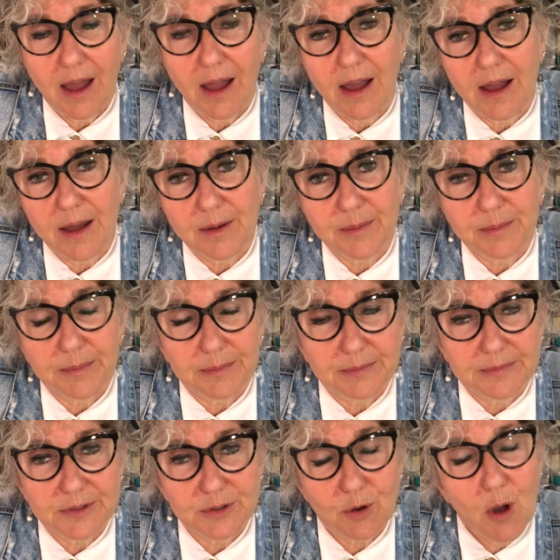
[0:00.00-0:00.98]
Um,
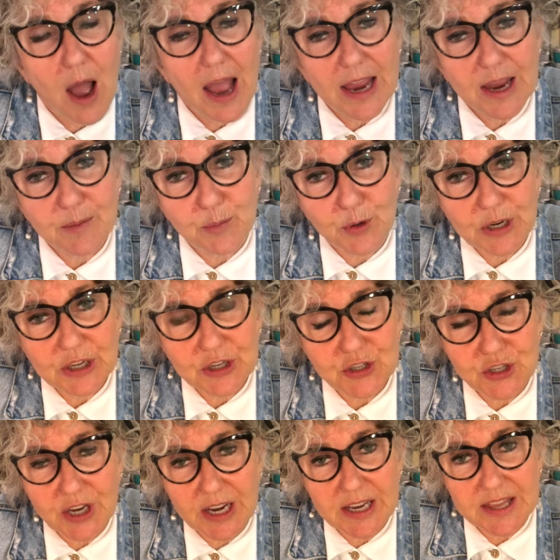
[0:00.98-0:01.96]
so I
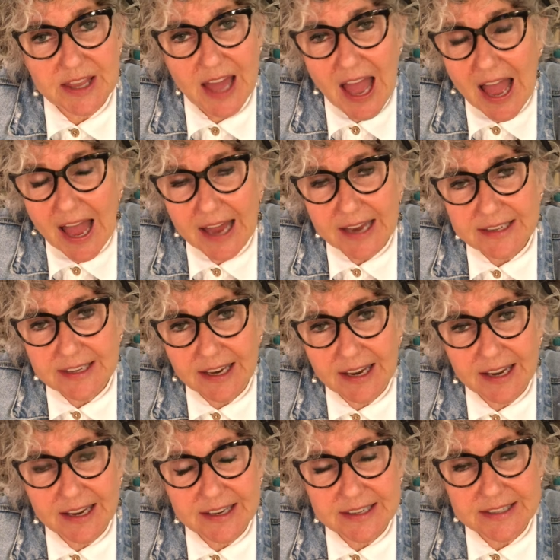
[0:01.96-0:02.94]
appreciate that.
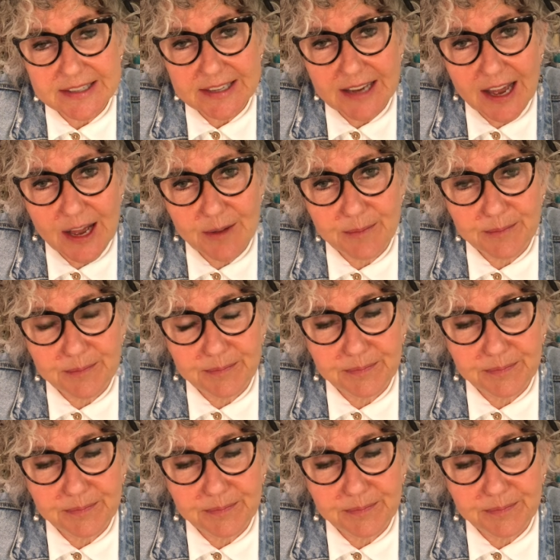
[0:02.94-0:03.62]
And um,